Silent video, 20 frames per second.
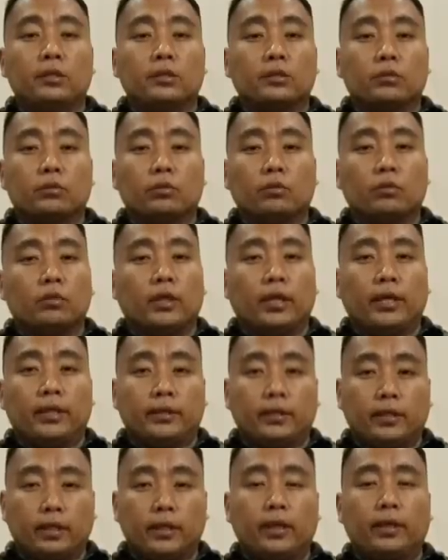So I
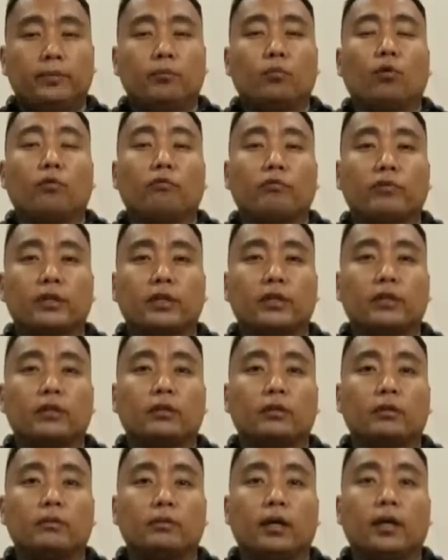think I am
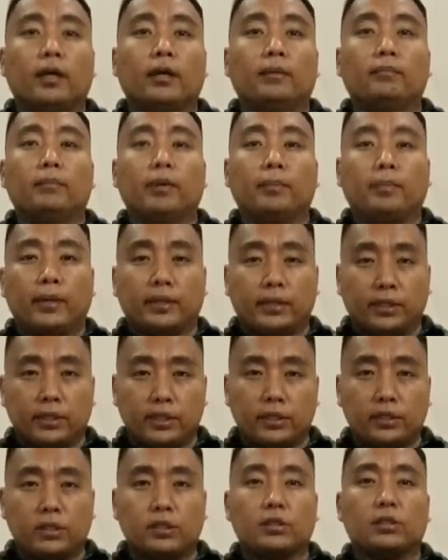confident. My
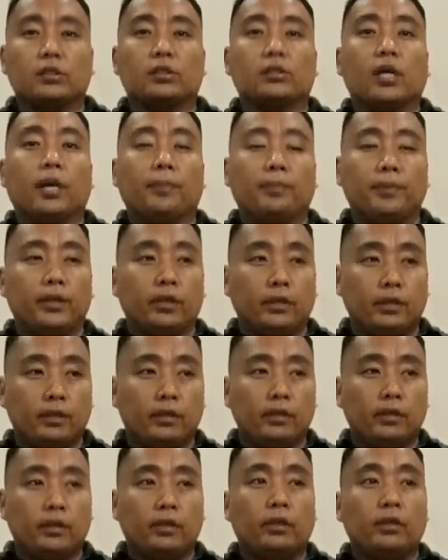party is happy
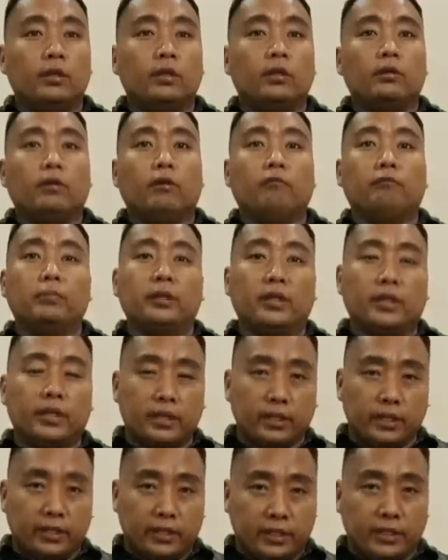of me
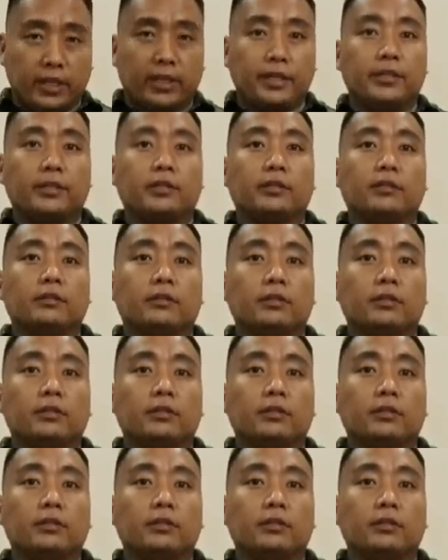getting retired.